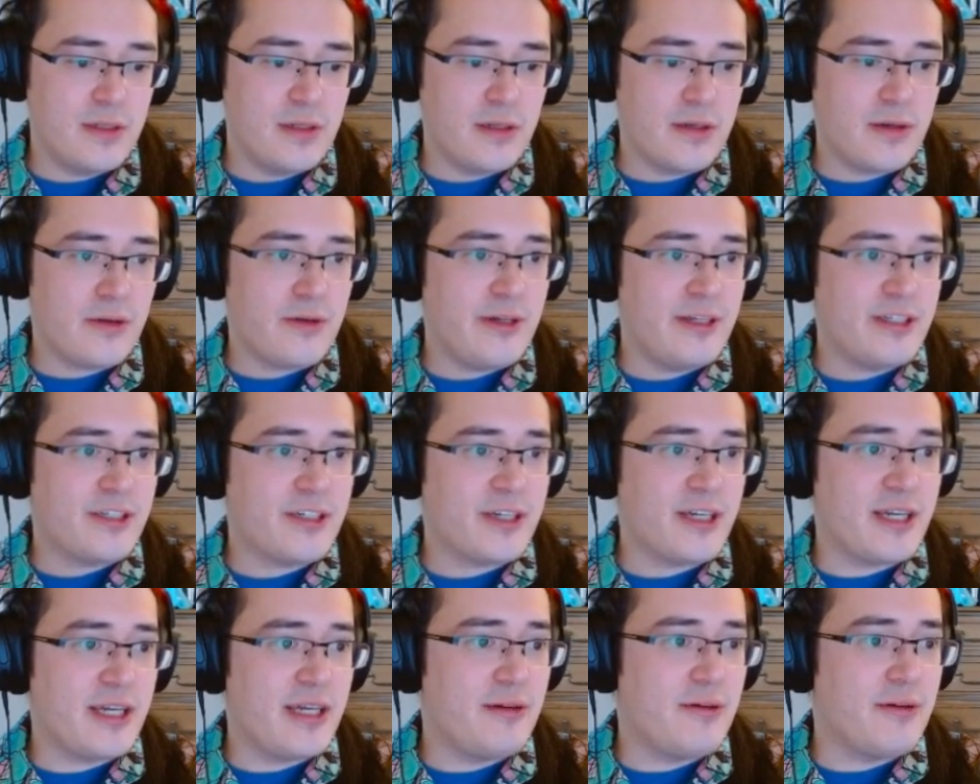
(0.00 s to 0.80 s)

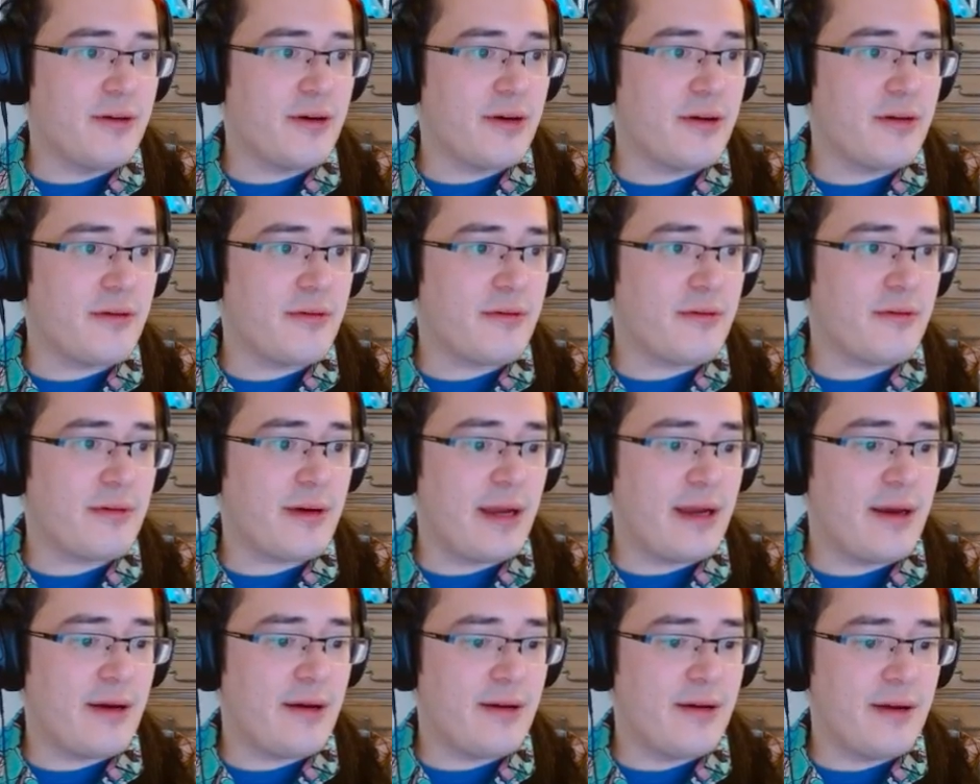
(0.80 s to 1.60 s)
Creature keyword,
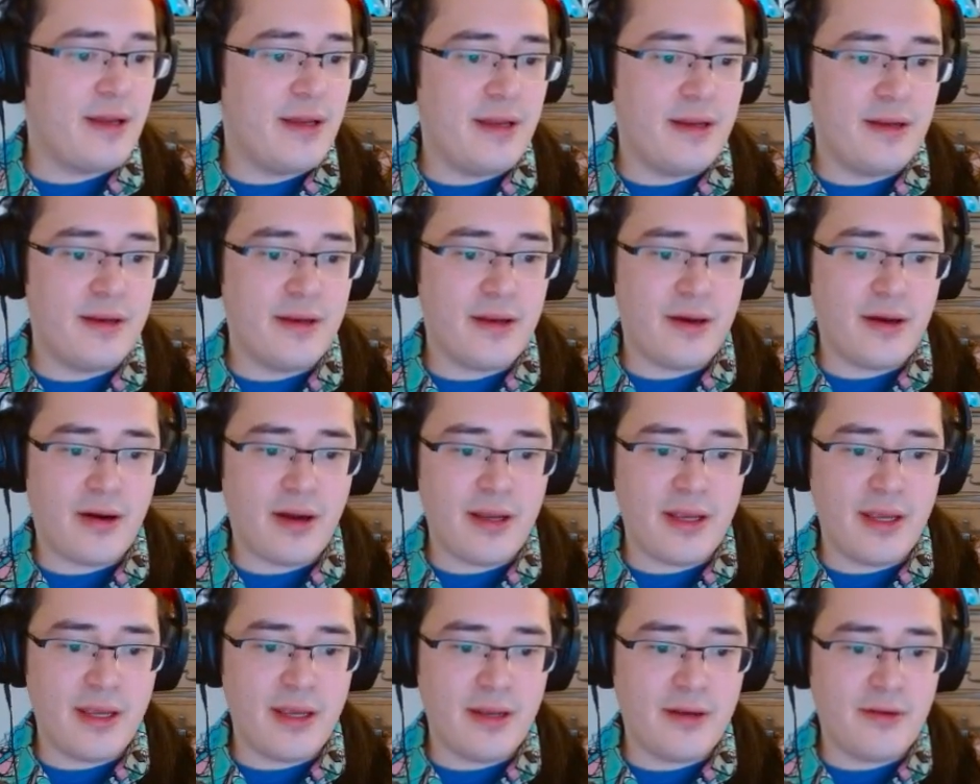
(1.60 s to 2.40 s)
rarity. No,
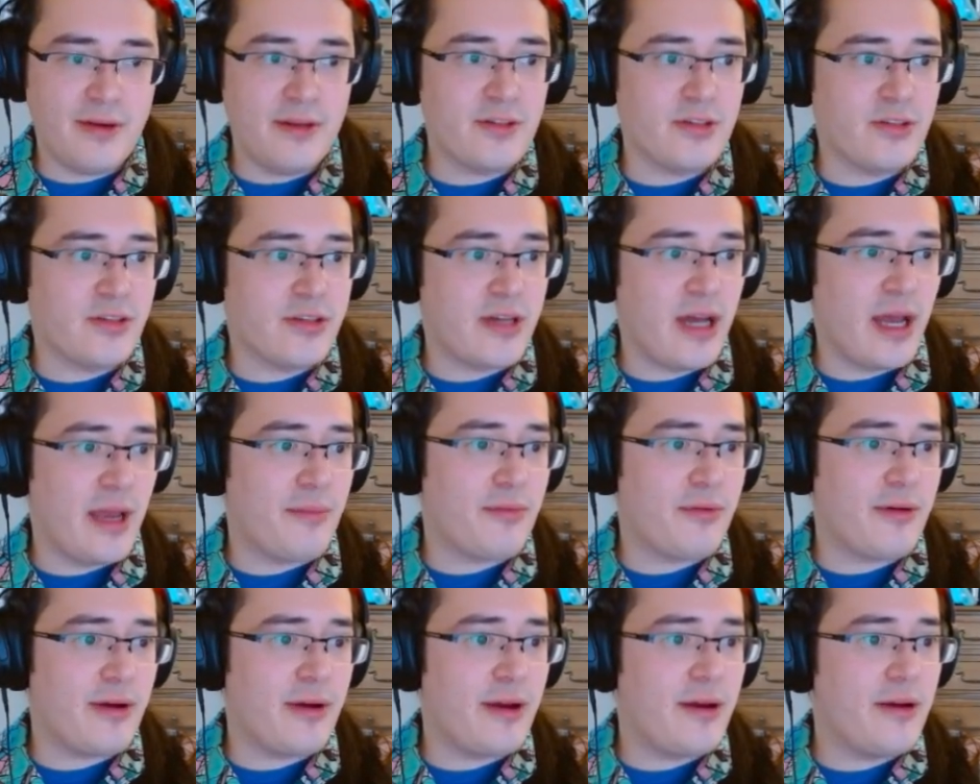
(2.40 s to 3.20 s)
I need creature
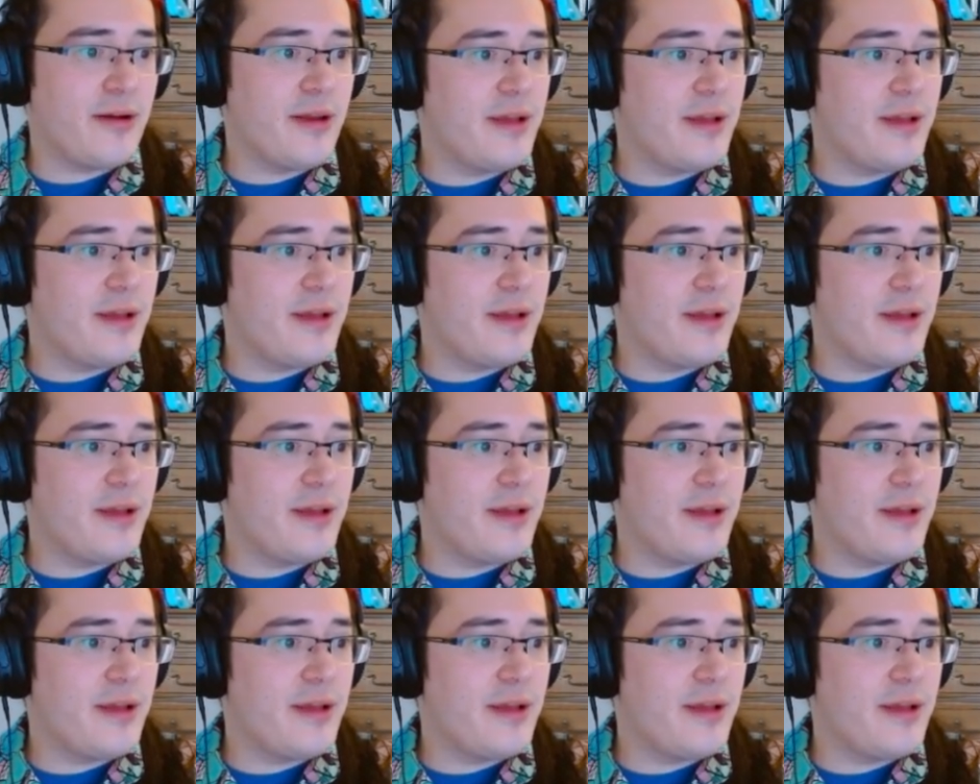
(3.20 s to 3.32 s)
type rarity.